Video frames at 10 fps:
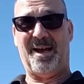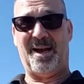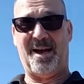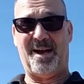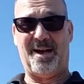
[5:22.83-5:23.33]

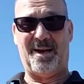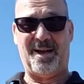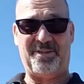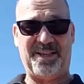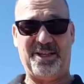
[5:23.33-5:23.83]

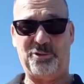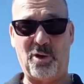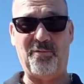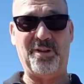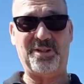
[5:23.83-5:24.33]
I think I
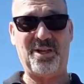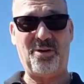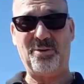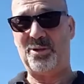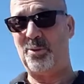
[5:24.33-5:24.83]
drove in the
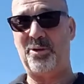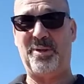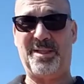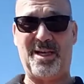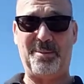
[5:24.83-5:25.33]
snow 2 or 3
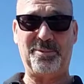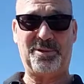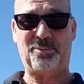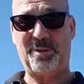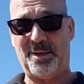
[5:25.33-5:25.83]
times
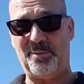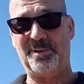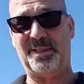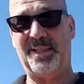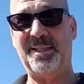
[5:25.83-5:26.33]
when I
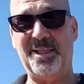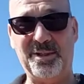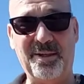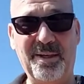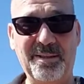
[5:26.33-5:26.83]
was a
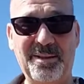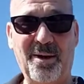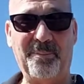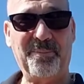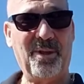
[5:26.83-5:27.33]
teenager,
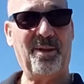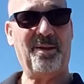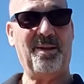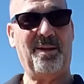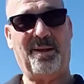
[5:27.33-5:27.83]
so
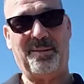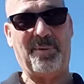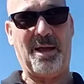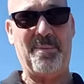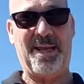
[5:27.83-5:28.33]

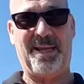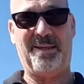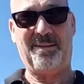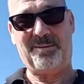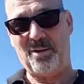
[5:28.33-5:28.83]
I may
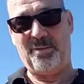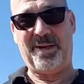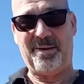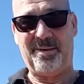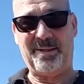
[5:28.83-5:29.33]
go
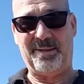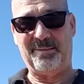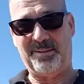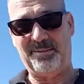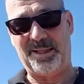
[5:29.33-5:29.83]
there
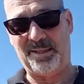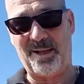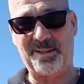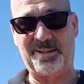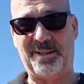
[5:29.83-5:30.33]
and get
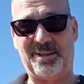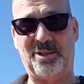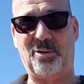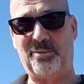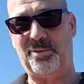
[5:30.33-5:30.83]
lost in a
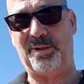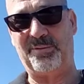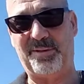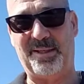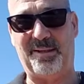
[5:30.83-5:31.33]
snow
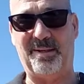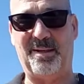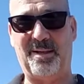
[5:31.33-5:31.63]
drift, and